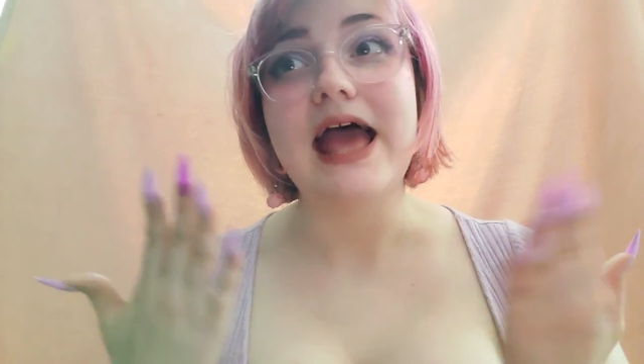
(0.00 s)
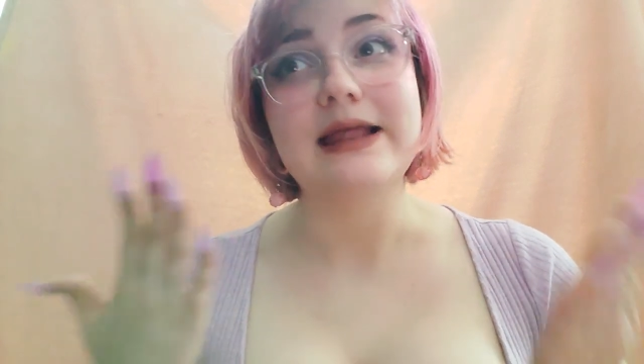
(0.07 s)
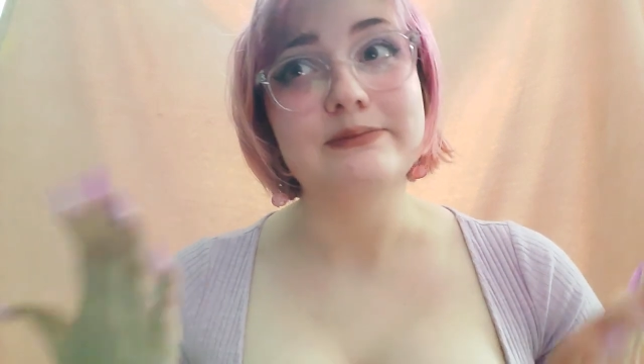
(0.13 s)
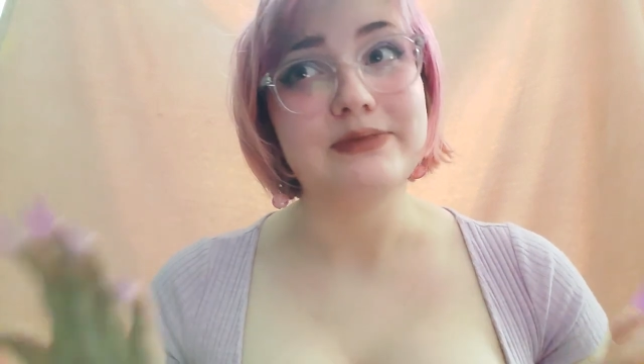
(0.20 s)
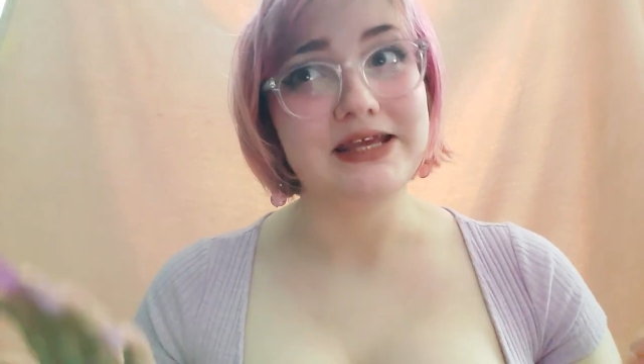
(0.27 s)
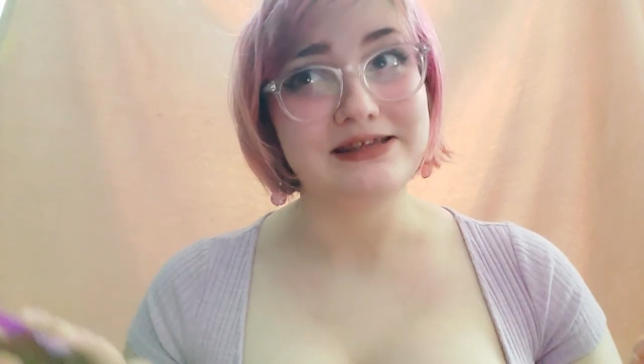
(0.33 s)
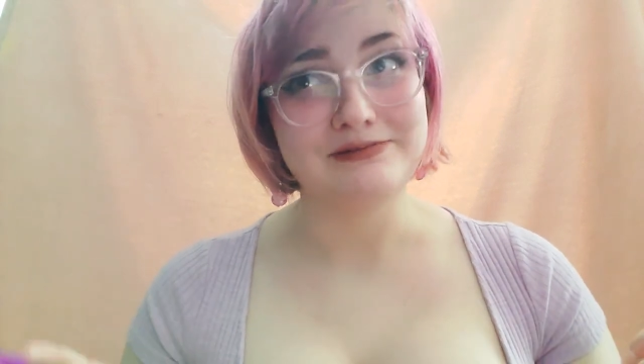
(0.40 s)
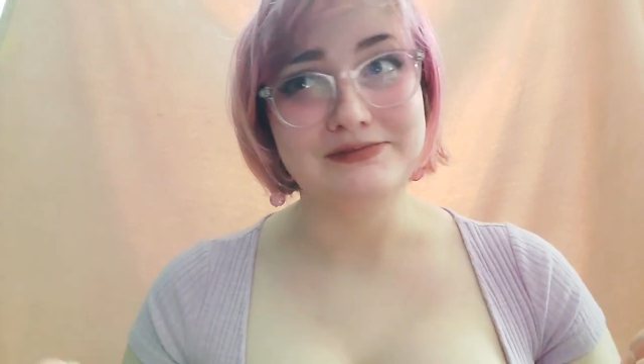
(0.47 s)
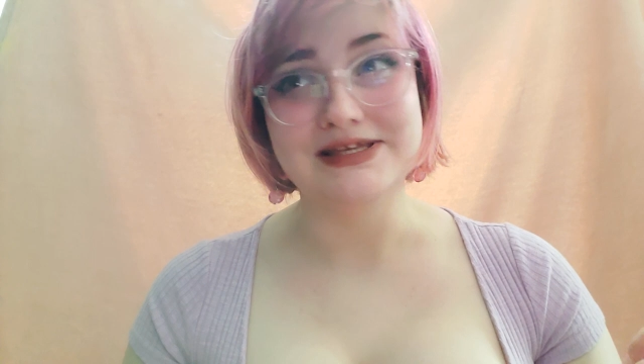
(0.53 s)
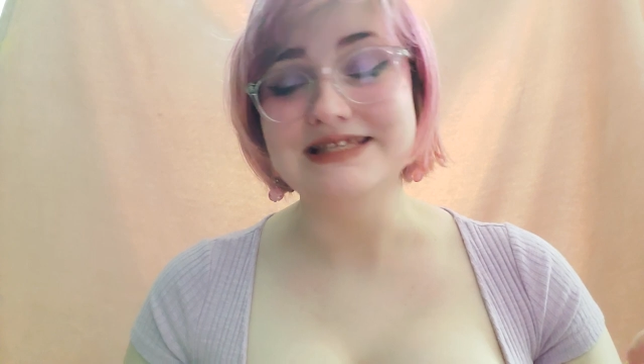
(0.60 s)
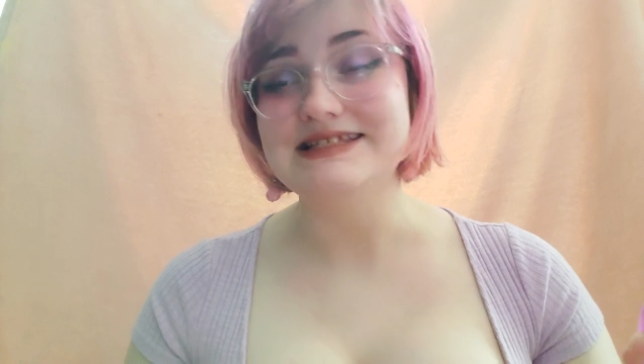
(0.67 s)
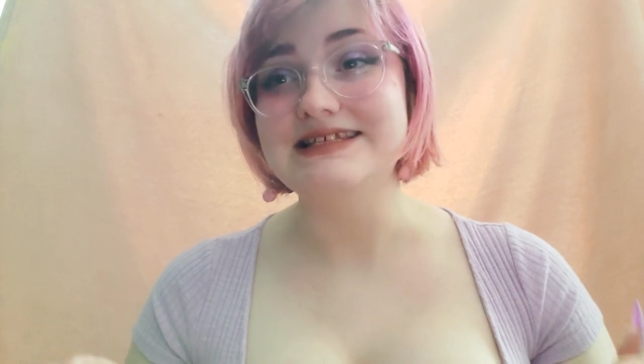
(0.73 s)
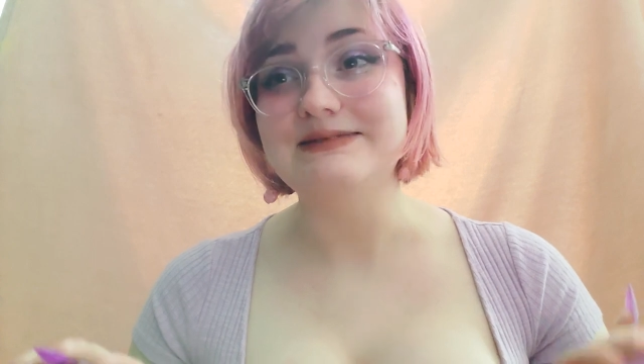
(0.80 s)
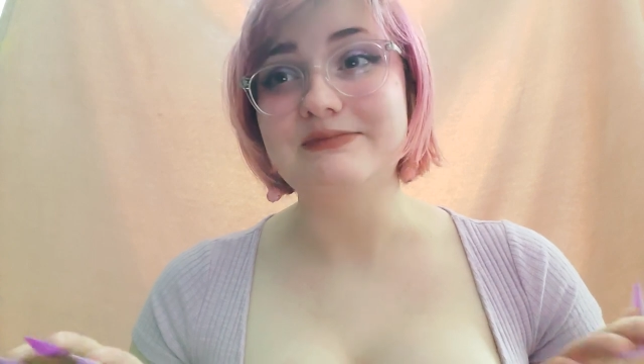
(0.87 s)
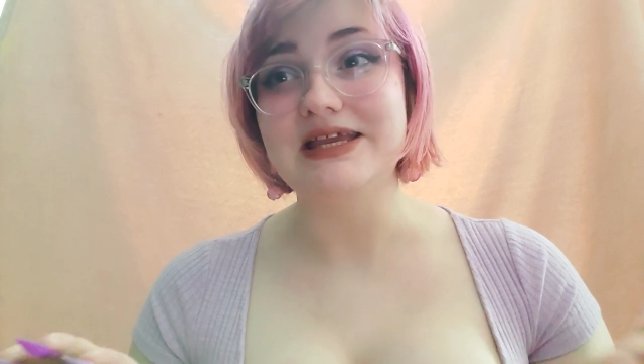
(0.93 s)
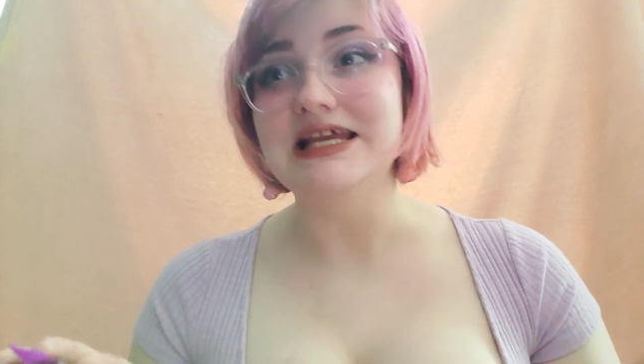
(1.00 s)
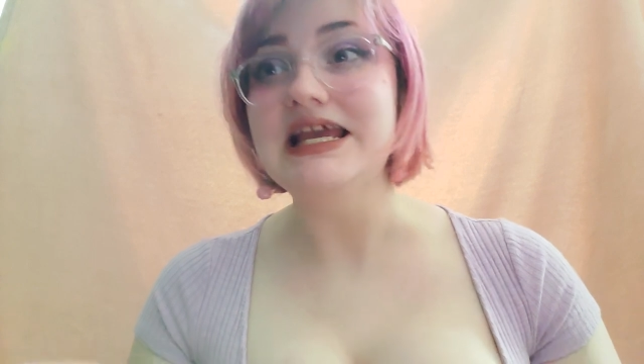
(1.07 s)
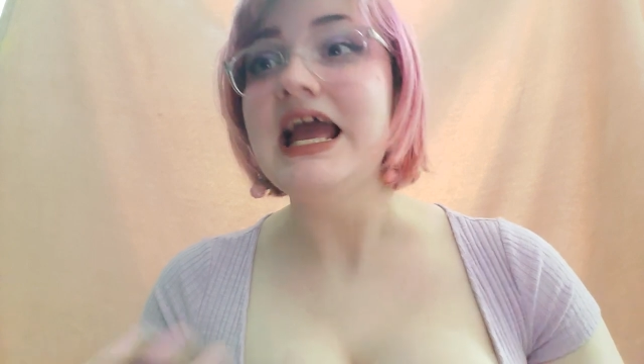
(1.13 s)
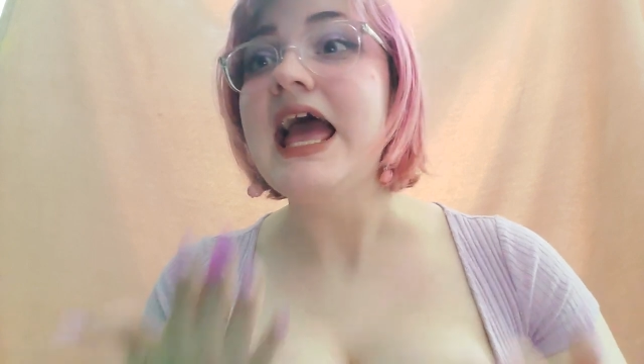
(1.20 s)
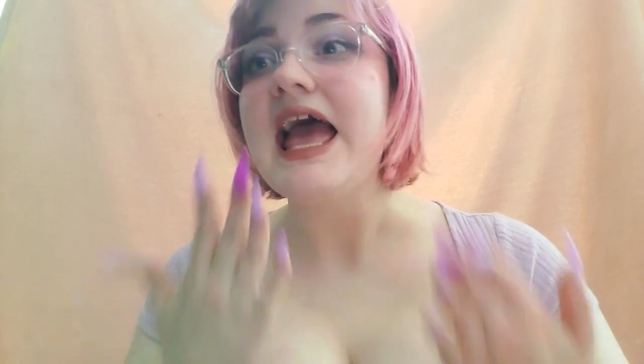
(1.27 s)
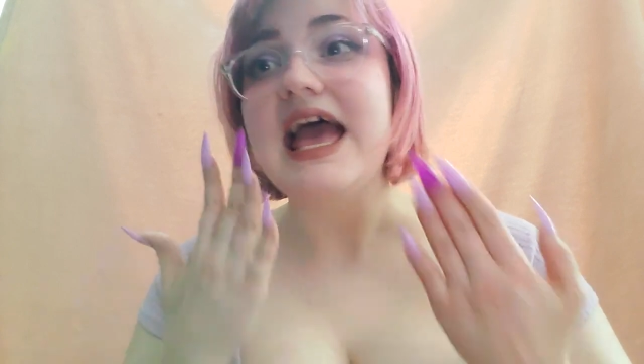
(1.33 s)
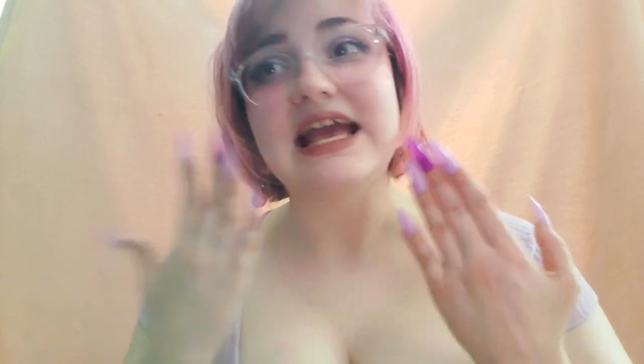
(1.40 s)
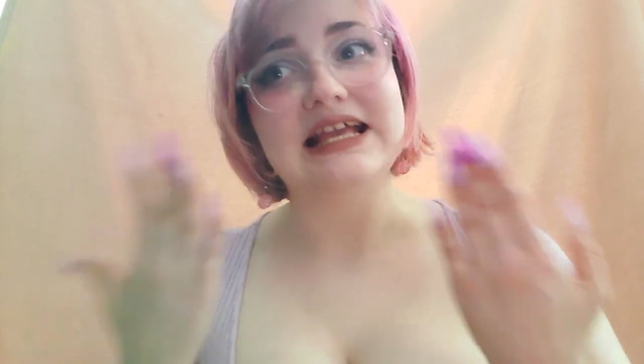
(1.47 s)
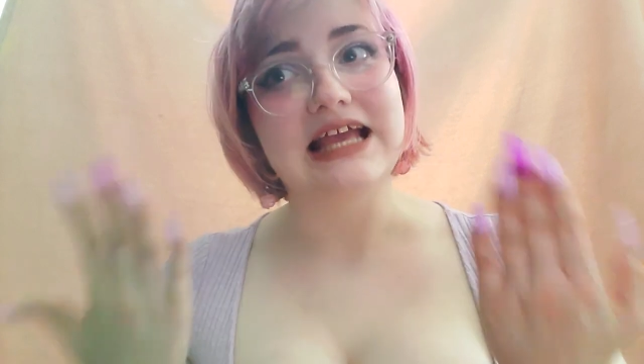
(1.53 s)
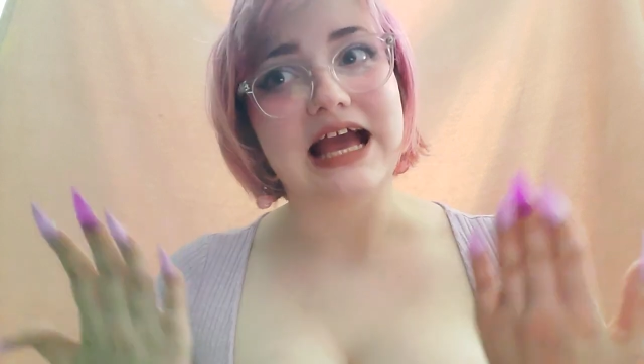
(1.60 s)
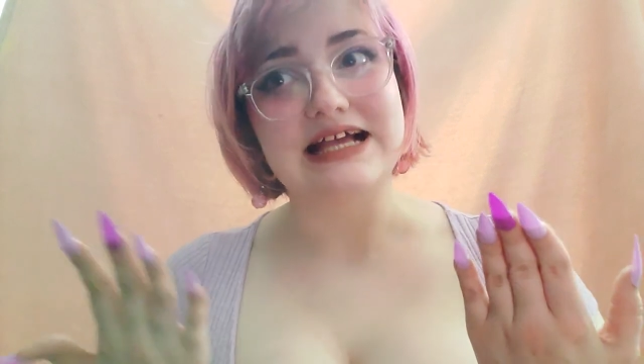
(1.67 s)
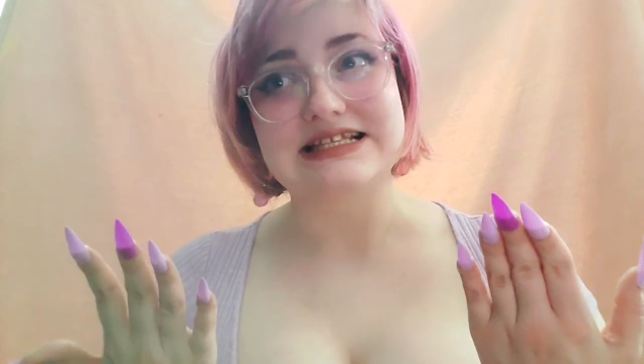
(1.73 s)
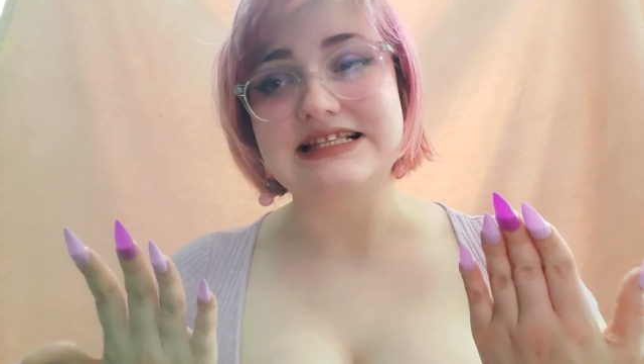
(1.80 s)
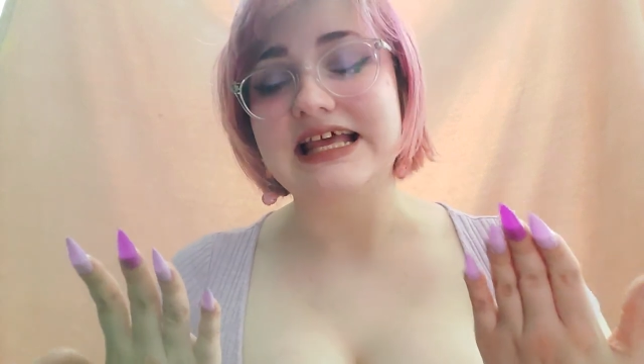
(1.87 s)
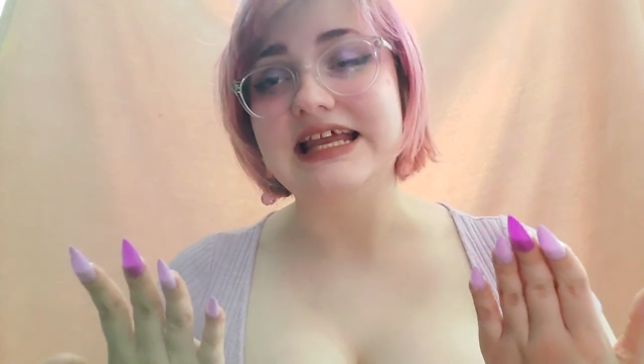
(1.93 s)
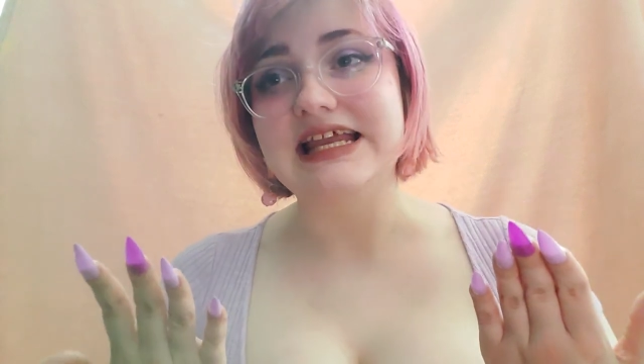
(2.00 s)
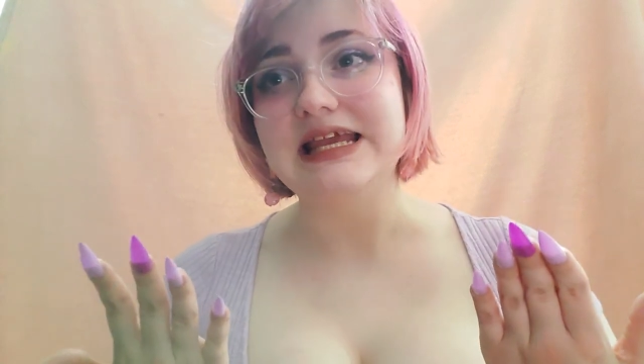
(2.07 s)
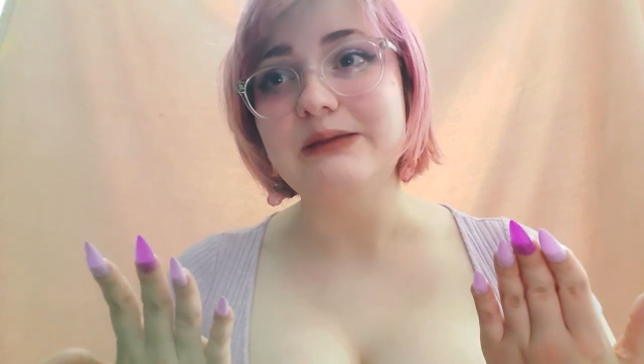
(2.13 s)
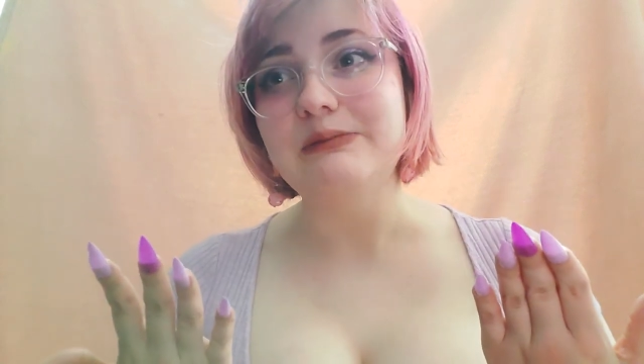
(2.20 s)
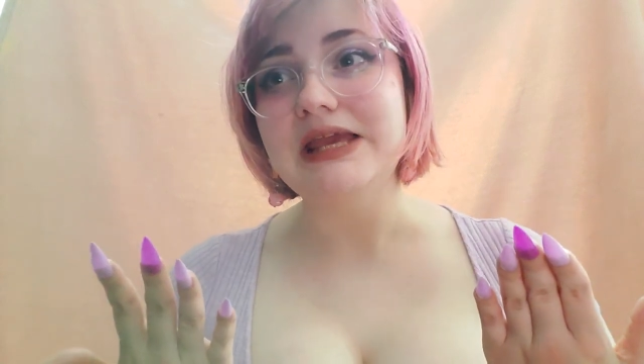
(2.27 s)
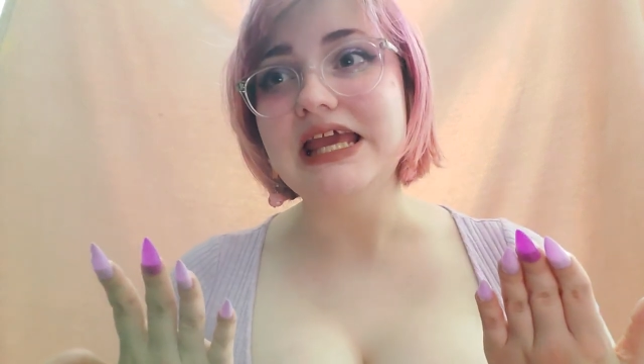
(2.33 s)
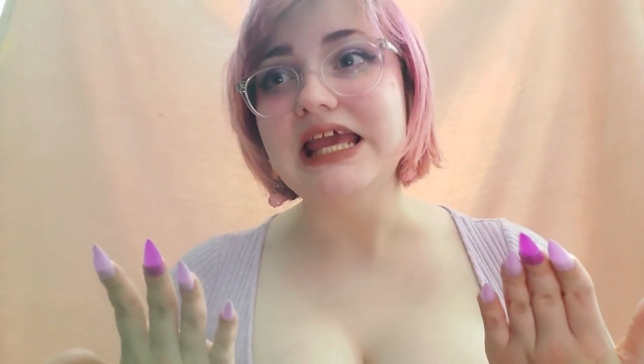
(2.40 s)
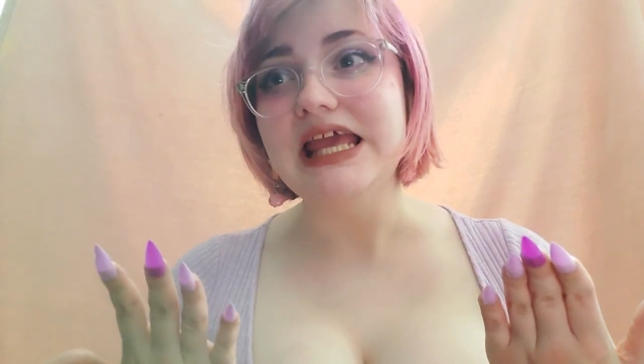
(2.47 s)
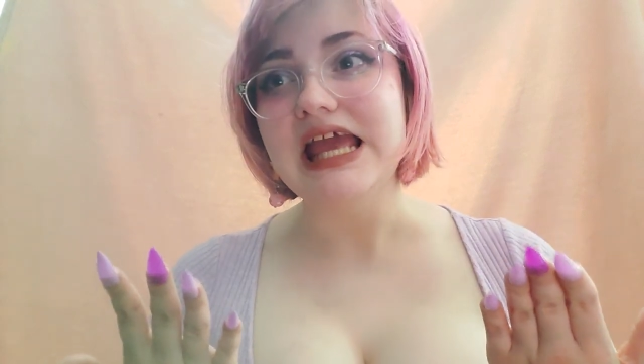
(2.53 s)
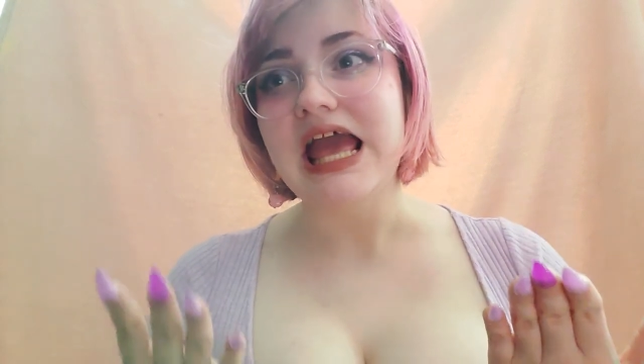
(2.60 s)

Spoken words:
and being mean to me, and gaslighting me,